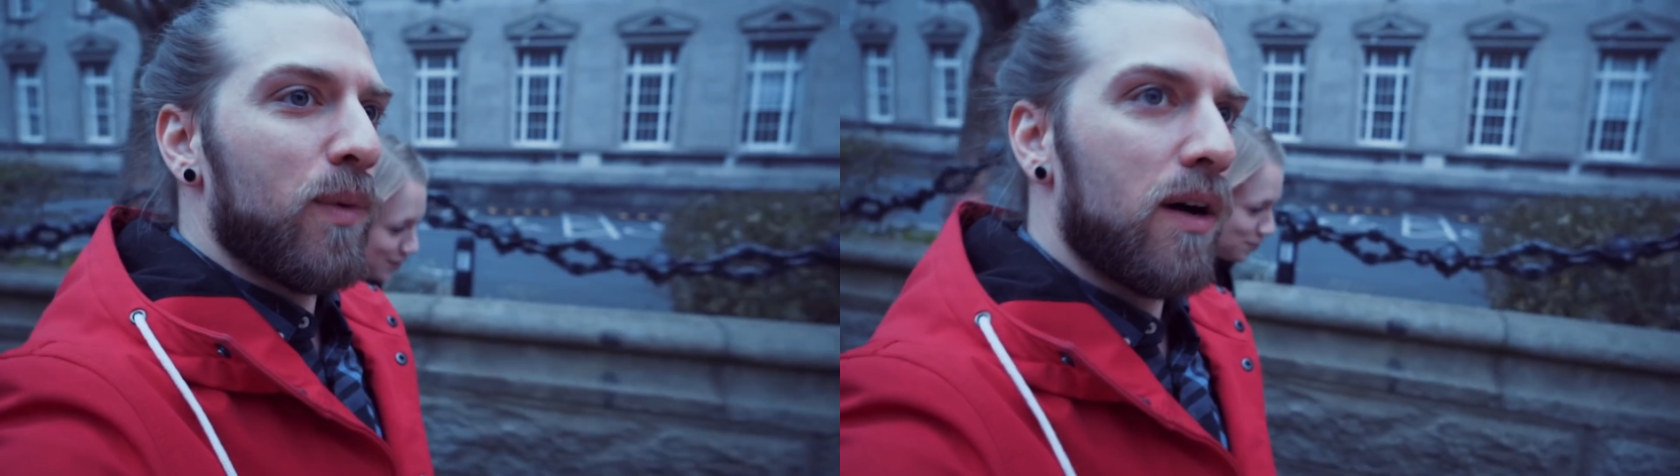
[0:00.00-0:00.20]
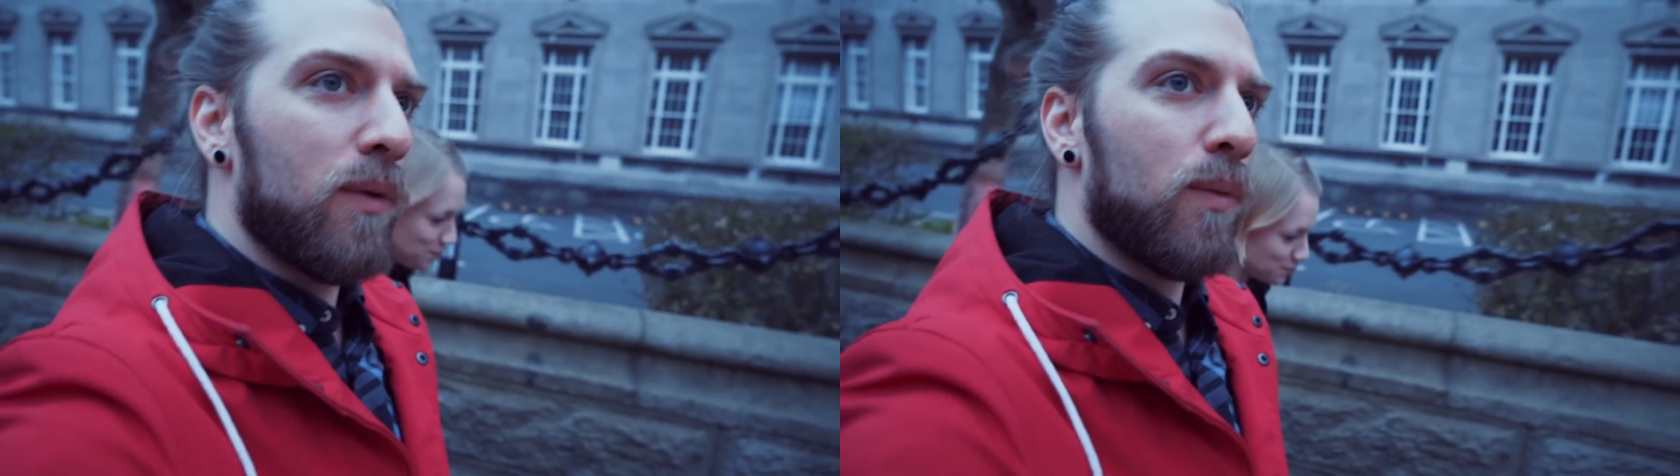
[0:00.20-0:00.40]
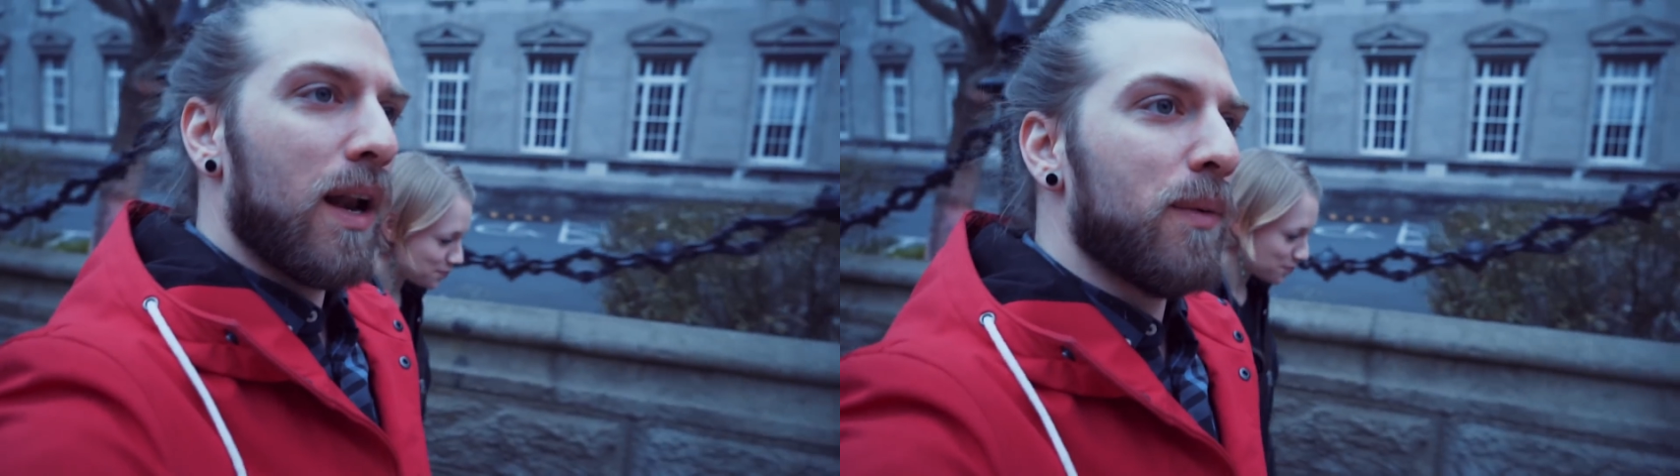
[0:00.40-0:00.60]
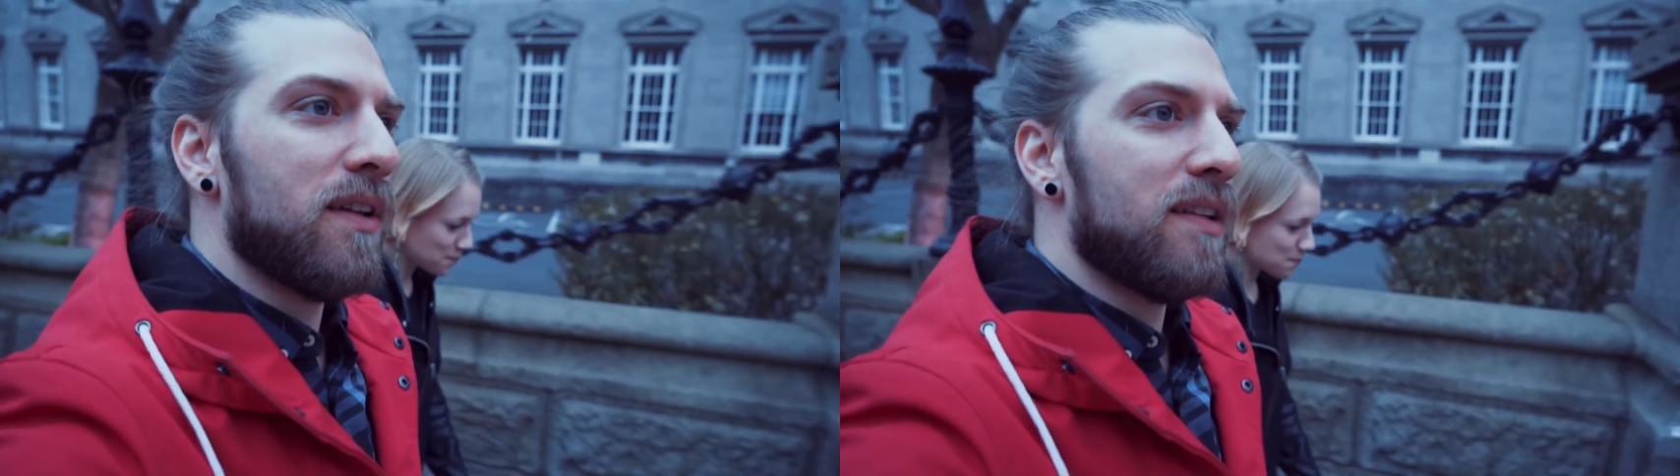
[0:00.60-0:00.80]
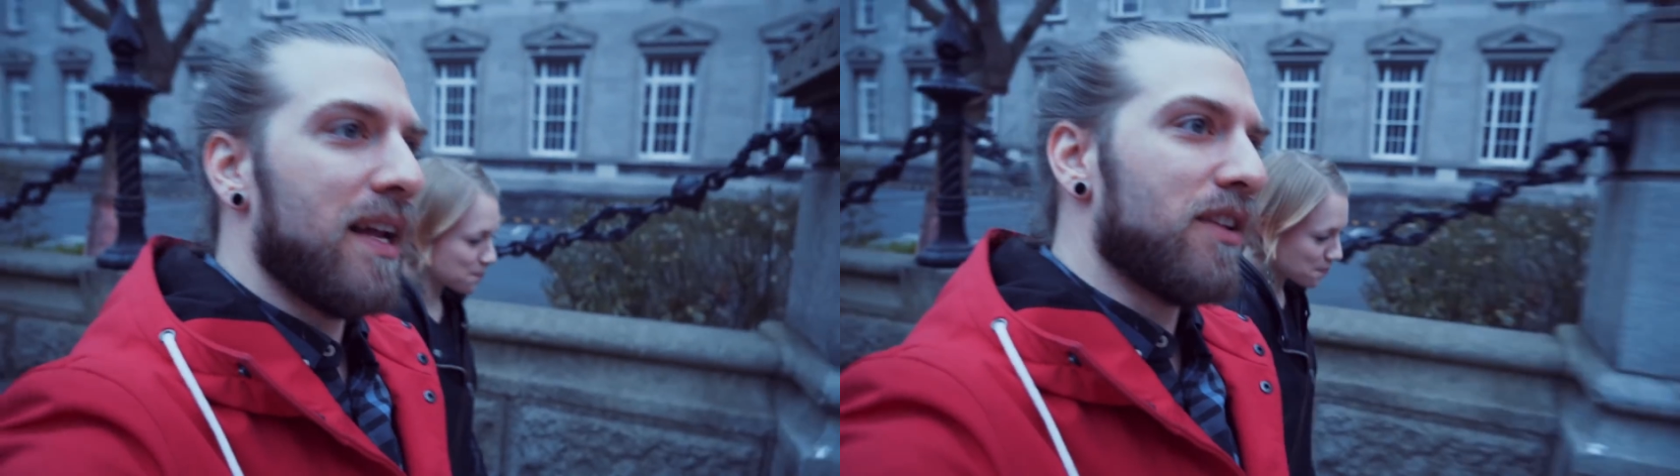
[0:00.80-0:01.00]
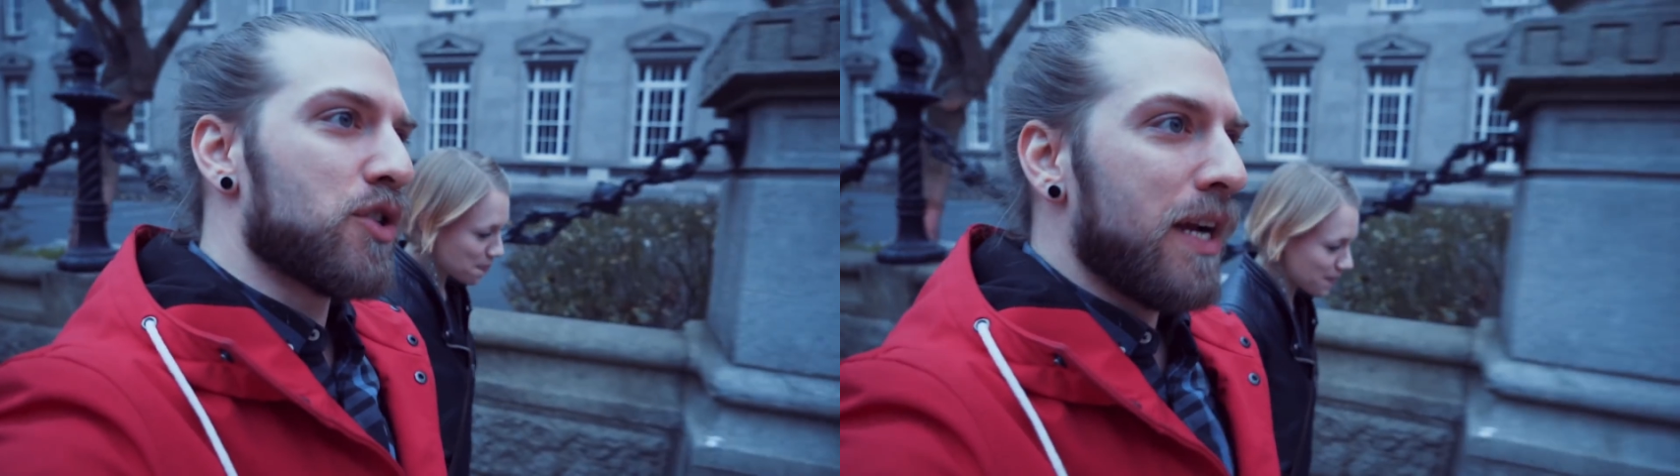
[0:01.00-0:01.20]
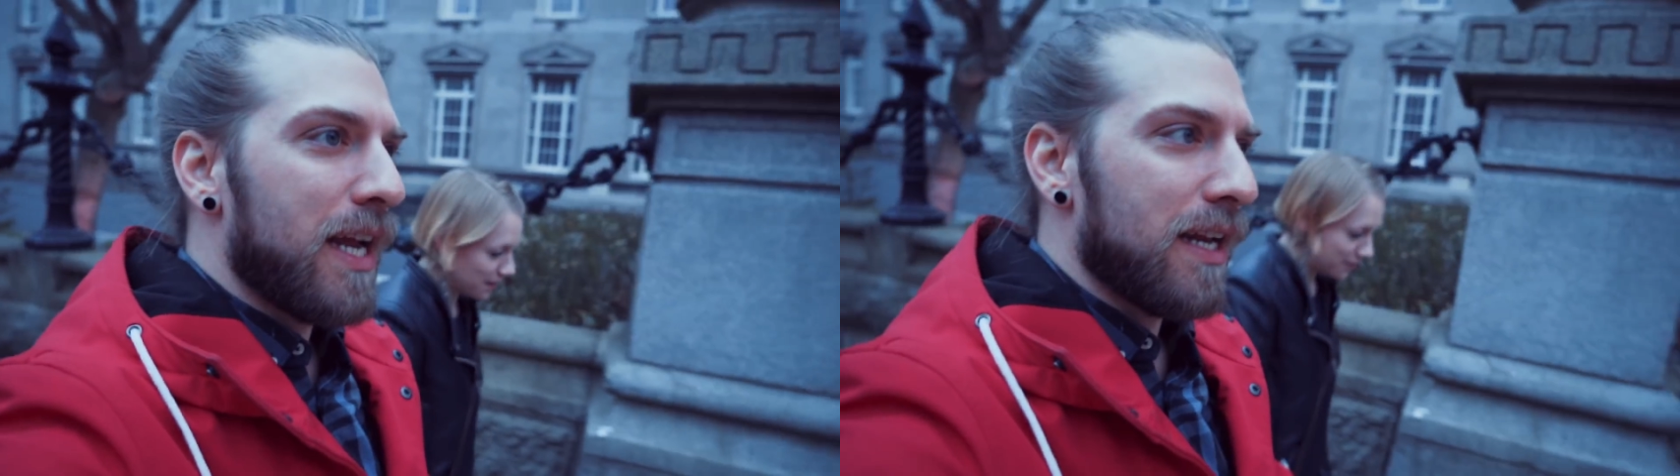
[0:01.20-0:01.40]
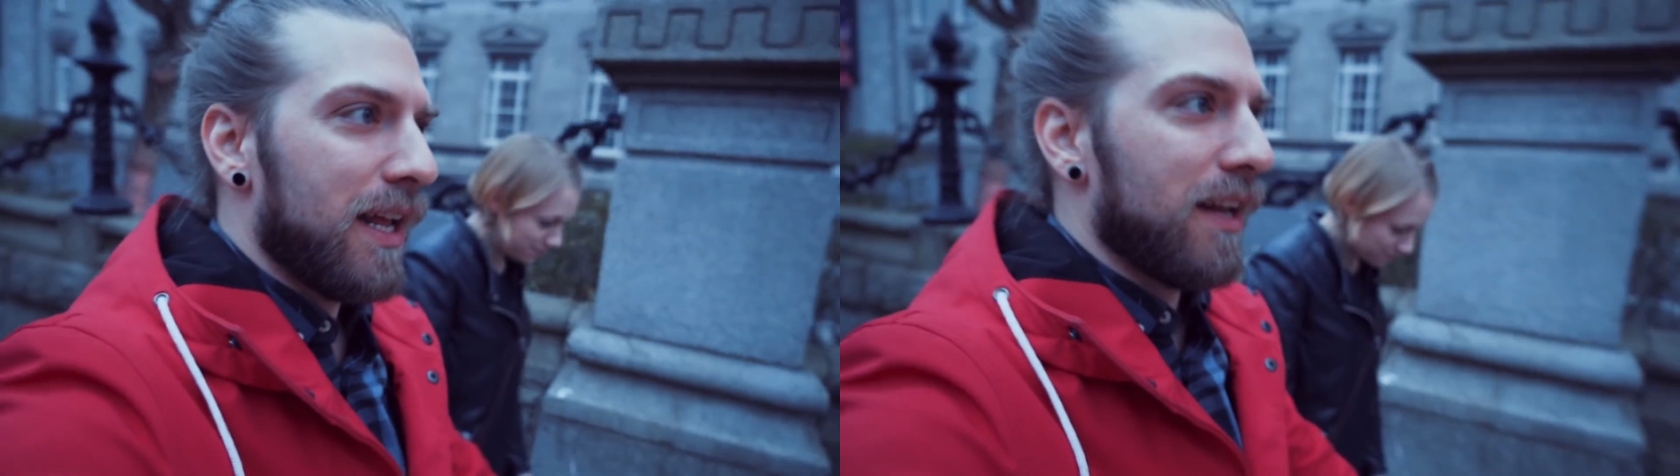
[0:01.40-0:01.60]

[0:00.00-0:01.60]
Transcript: well, why don't we just take the train?